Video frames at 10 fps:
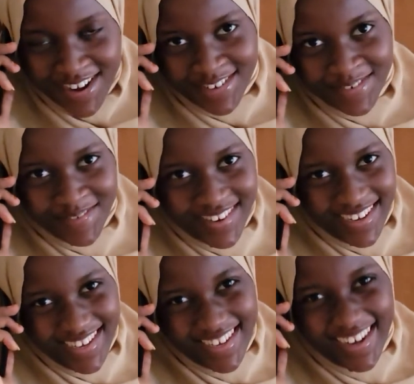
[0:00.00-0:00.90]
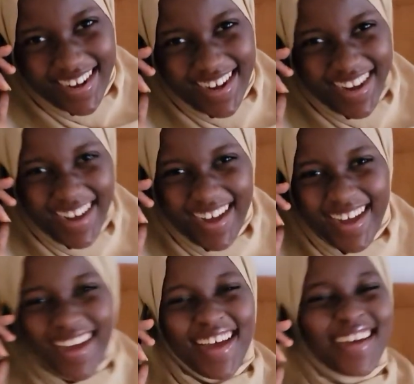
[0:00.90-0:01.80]
Oh my
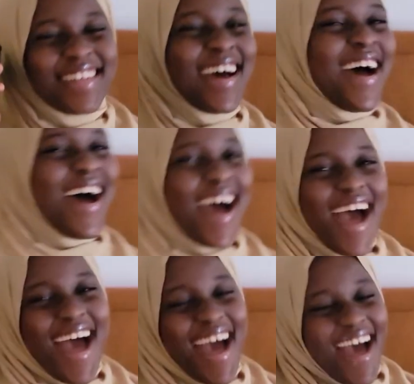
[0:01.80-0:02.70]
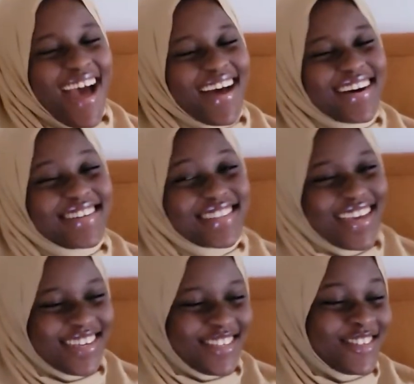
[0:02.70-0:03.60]
god!
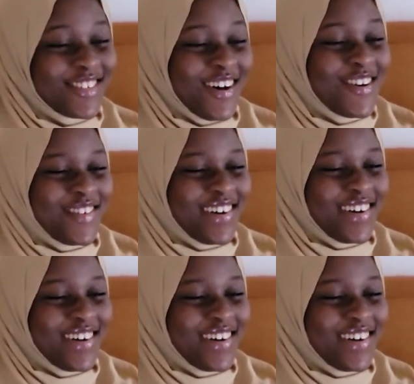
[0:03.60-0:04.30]
Thank you so much.